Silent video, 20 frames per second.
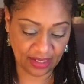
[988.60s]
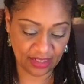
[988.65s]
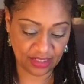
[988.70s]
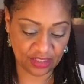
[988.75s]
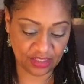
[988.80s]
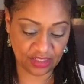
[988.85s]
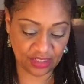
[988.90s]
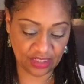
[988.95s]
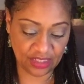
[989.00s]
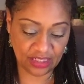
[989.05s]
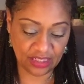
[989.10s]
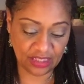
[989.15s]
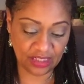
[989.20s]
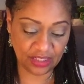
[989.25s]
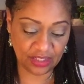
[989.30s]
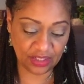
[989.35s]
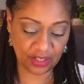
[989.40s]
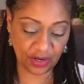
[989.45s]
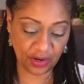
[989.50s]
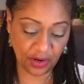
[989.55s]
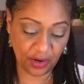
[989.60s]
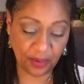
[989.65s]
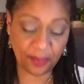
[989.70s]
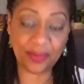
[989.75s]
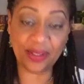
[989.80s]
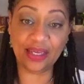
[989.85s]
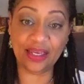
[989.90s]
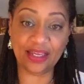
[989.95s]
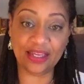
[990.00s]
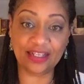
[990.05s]
she's
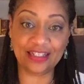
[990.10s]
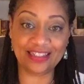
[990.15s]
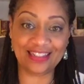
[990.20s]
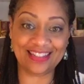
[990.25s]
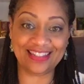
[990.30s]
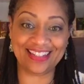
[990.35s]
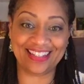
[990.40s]
determined.